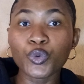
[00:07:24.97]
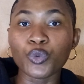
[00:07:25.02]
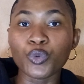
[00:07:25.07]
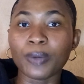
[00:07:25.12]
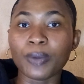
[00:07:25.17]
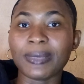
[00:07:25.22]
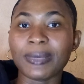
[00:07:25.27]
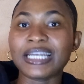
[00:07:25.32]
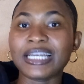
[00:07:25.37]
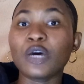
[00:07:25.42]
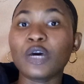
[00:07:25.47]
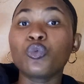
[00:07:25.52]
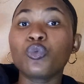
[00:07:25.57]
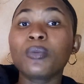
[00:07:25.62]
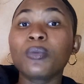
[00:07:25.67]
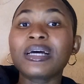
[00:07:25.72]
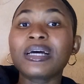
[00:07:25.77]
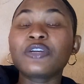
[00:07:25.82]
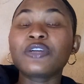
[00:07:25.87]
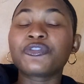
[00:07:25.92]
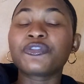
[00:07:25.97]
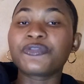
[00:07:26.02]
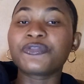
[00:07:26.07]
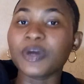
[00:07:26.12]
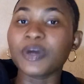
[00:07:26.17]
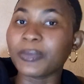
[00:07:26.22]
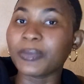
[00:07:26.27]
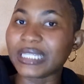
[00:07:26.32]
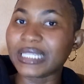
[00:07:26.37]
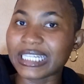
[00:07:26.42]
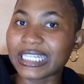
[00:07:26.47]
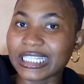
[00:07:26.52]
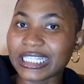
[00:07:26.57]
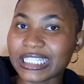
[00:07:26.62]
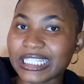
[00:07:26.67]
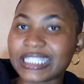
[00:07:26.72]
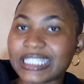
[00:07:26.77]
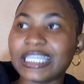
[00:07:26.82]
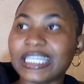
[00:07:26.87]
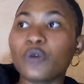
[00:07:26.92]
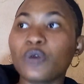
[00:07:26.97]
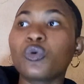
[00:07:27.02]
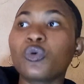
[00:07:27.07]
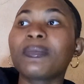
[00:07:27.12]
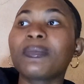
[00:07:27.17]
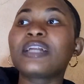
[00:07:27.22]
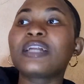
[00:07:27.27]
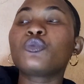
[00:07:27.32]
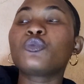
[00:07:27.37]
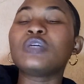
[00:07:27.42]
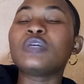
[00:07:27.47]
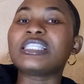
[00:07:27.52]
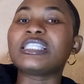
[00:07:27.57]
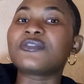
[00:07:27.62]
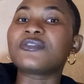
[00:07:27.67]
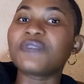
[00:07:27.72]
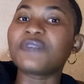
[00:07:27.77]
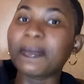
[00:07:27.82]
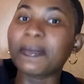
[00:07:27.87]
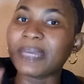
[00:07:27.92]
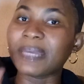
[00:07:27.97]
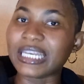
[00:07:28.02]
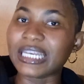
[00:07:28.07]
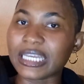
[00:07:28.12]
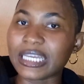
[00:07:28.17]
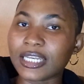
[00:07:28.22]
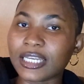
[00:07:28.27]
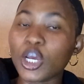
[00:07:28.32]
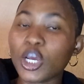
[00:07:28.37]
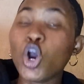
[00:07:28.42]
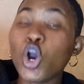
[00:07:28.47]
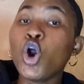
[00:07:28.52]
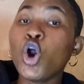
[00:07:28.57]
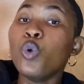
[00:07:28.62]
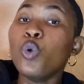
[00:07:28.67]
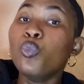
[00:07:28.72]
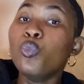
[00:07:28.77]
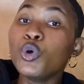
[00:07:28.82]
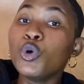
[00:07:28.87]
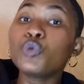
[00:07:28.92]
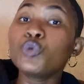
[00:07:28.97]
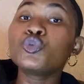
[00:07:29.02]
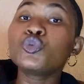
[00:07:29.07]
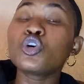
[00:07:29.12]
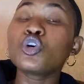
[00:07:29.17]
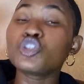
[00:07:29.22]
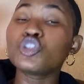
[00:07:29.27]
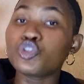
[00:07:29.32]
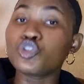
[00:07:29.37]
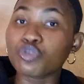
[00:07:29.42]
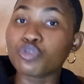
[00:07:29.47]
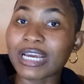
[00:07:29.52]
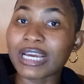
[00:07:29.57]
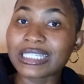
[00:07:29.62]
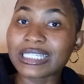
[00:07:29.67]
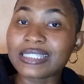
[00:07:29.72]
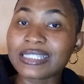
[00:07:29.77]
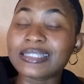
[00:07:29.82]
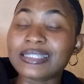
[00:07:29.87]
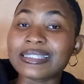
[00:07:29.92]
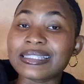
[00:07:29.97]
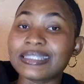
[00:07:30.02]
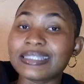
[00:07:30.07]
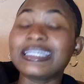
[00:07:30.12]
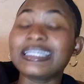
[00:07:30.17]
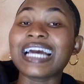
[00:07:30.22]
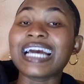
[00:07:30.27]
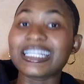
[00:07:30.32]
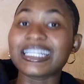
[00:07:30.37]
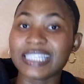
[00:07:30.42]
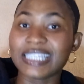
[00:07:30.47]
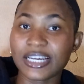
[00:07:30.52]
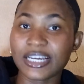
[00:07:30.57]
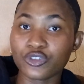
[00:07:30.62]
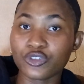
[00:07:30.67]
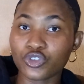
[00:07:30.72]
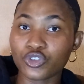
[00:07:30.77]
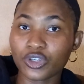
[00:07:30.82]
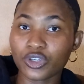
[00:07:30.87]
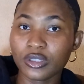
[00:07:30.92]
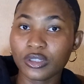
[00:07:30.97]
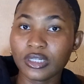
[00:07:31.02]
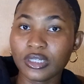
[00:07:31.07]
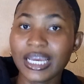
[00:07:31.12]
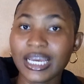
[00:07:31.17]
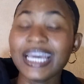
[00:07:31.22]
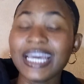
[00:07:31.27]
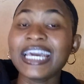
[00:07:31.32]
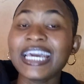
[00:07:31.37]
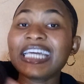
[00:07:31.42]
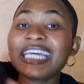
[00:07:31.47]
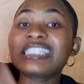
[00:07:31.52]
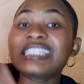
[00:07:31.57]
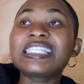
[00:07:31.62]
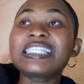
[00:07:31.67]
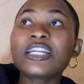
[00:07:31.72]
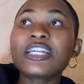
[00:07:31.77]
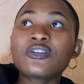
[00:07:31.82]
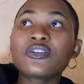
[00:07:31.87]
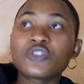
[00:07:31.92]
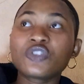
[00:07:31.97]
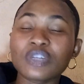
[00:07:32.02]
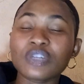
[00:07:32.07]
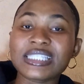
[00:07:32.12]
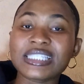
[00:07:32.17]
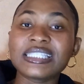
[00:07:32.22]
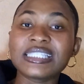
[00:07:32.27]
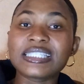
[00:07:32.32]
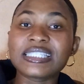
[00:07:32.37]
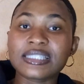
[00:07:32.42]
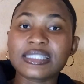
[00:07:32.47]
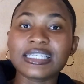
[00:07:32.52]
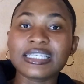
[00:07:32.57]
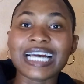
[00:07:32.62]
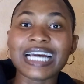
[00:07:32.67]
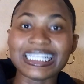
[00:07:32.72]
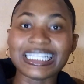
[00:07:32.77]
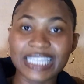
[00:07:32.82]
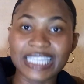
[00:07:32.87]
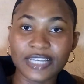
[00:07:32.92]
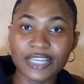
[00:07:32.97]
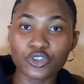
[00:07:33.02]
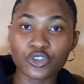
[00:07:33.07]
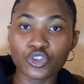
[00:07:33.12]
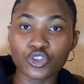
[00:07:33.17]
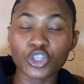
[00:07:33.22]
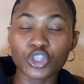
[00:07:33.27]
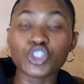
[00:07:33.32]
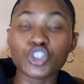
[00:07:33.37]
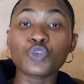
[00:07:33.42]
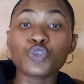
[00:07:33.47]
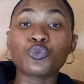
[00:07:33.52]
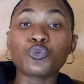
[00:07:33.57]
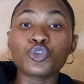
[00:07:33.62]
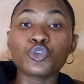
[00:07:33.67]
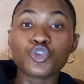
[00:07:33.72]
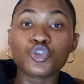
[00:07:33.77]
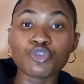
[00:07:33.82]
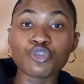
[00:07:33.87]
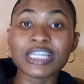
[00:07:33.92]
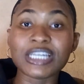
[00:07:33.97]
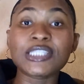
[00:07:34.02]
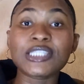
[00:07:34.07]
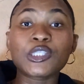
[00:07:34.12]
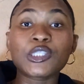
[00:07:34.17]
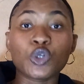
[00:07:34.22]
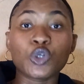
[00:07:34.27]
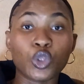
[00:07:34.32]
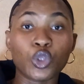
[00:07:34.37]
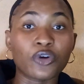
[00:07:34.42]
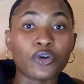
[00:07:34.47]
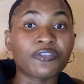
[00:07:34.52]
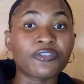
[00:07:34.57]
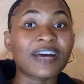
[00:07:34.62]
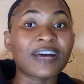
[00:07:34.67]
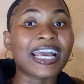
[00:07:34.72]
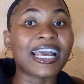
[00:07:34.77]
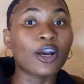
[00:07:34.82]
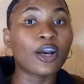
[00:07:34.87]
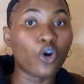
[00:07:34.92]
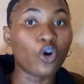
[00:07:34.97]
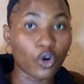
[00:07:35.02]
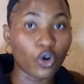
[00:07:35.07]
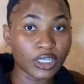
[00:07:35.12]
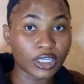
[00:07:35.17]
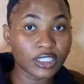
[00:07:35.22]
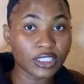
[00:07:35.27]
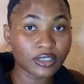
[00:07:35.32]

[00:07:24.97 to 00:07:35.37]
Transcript: woman, a woman of femininity, a woman who is feminine, will not dress to seek attention. Instead of dressing to seek attention, she would dress to glorify God.